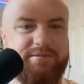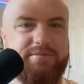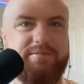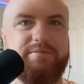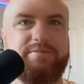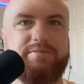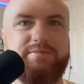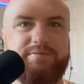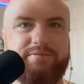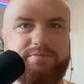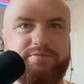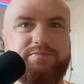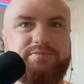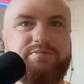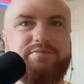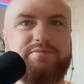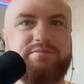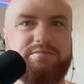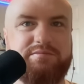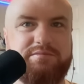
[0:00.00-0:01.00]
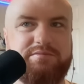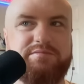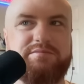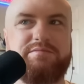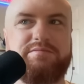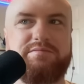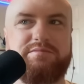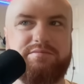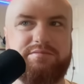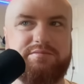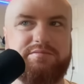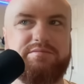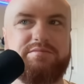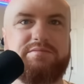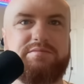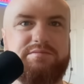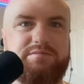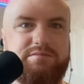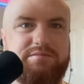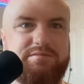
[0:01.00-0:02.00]

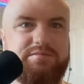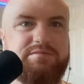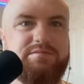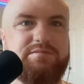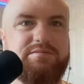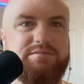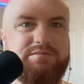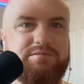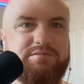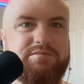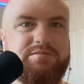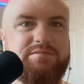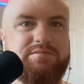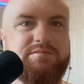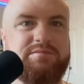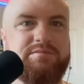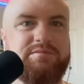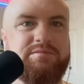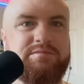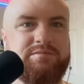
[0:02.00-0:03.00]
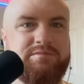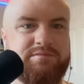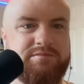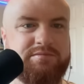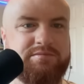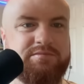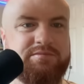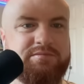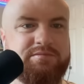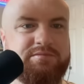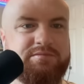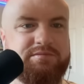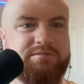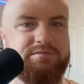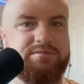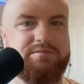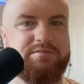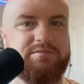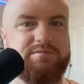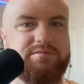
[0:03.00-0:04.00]

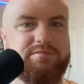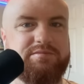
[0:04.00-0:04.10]
[no speech]